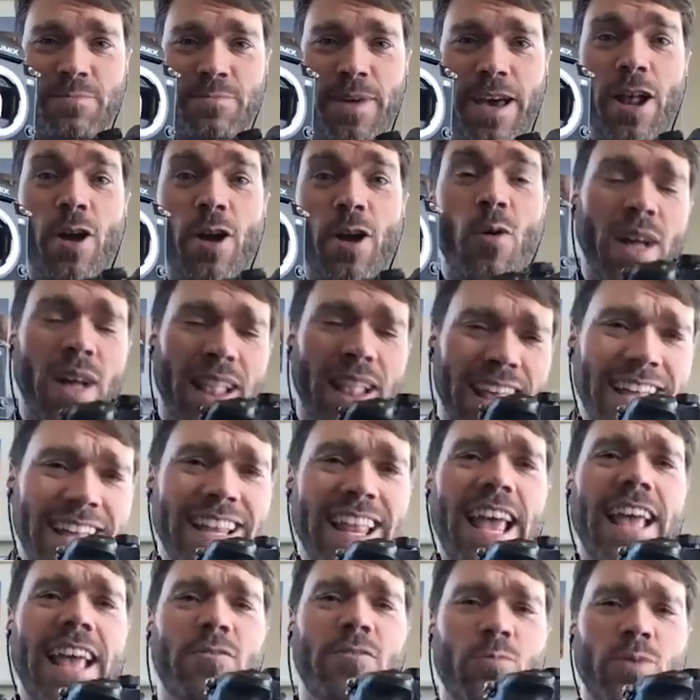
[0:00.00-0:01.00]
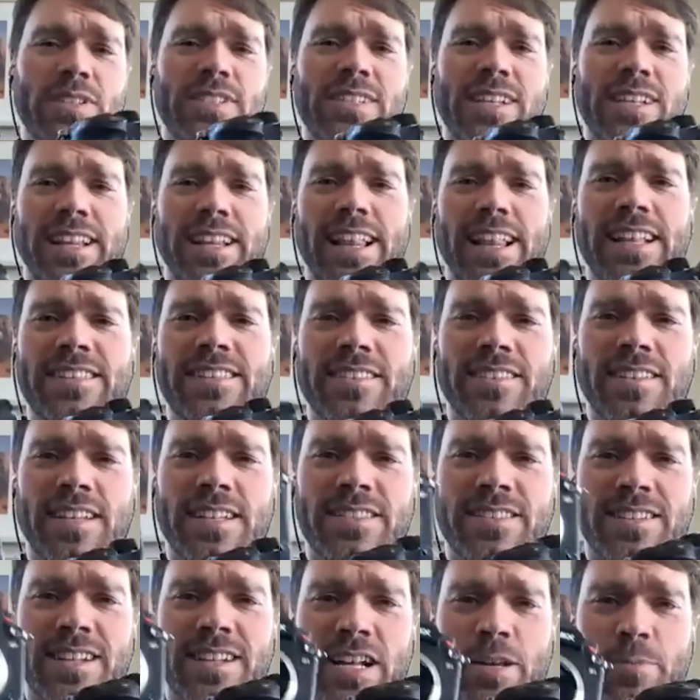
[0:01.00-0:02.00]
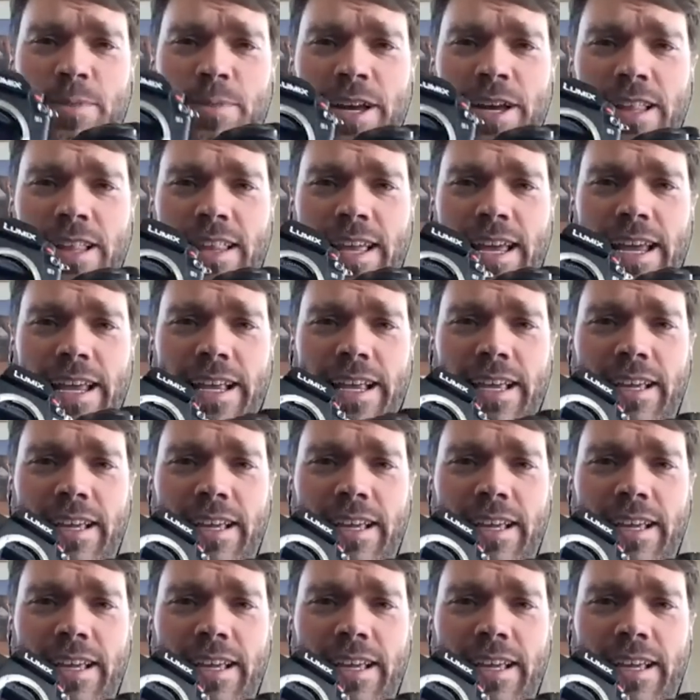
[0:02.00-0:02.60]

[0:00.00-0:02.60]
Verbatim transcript: matter? Well, and and Wait. let's let's let's talk about like there's